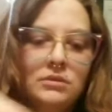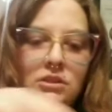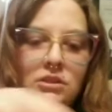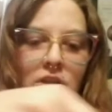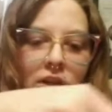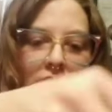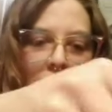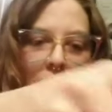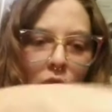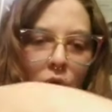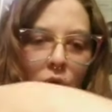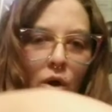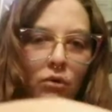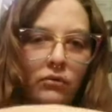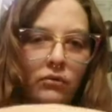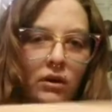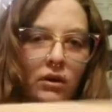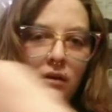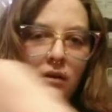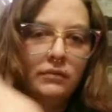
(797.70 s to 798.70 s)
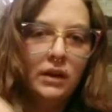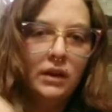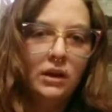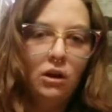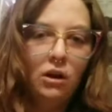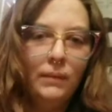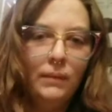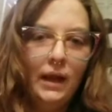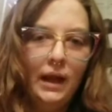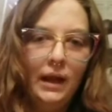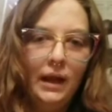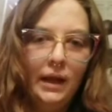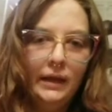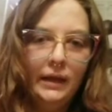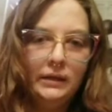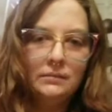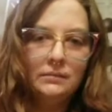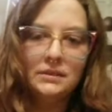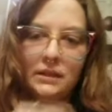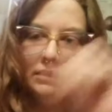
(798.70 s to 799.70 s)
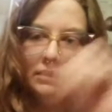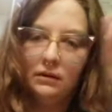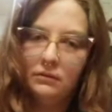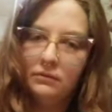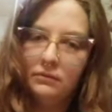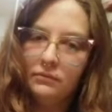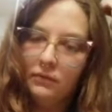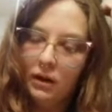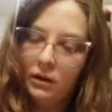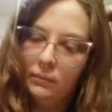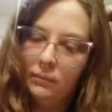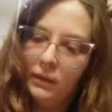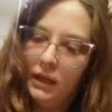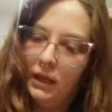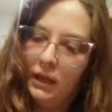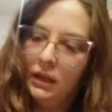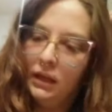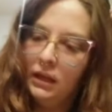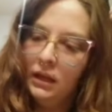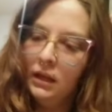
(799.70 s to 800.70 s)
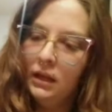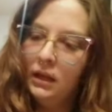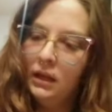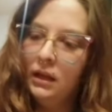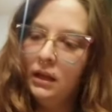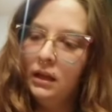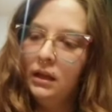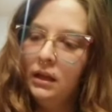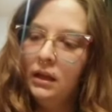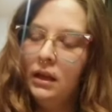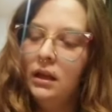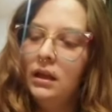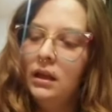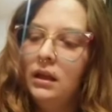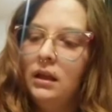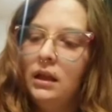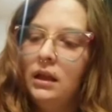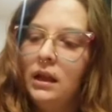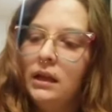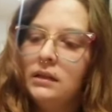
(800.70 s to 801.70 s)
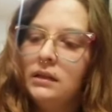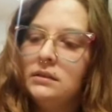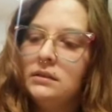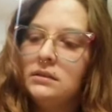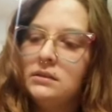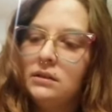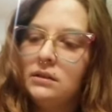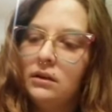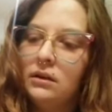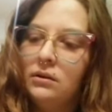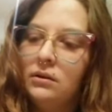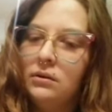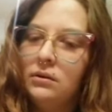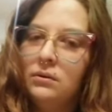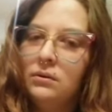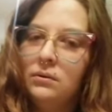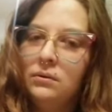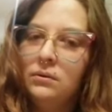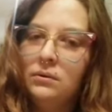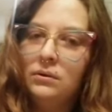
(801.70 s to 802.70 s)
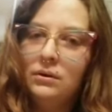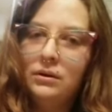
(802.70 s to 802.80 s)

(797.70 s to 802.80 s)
just gonna go over, I've got all my items here in front of me, and so